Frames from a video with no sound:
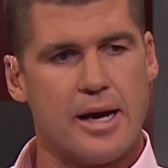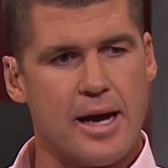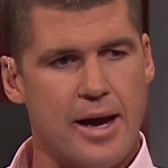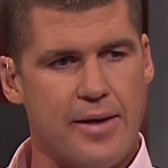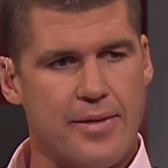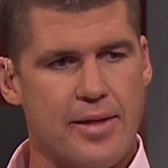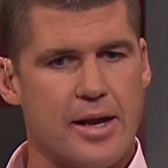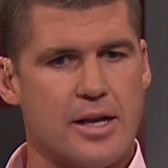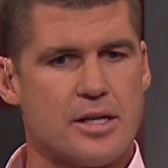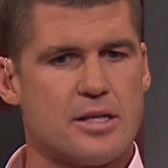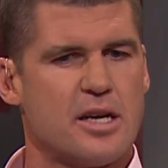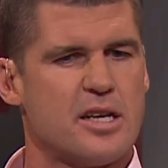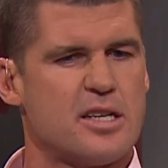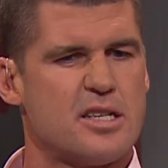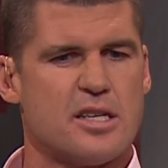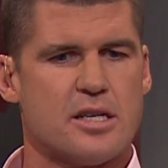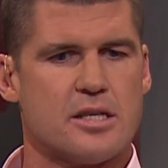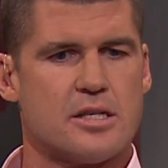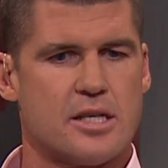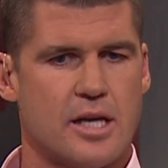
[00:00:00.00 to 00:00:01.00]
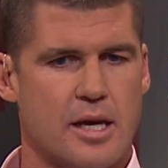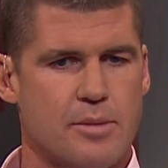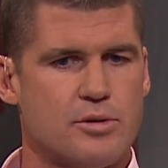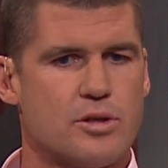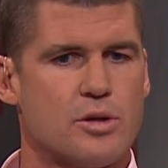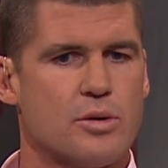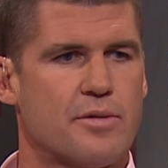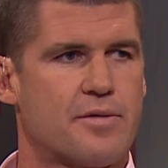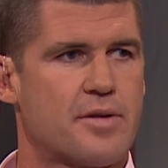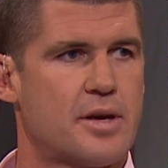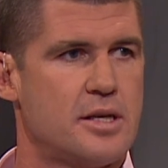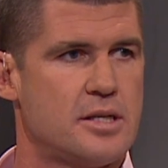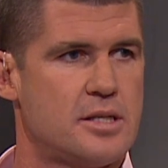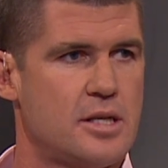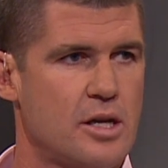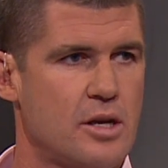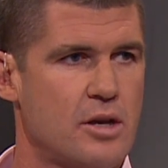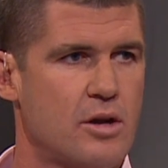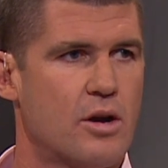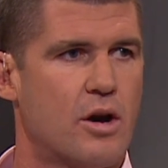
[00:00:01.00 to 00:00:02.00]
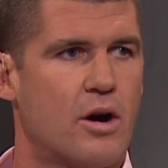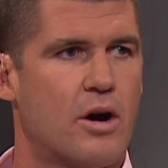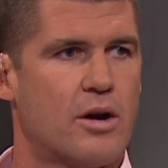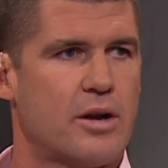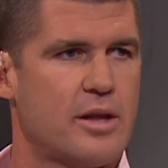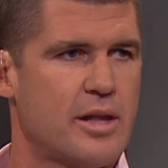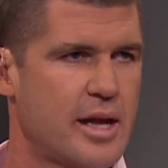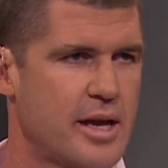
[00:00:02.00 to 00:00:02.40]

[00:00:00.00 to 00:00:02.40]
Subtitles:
And then it just seems to have continued on.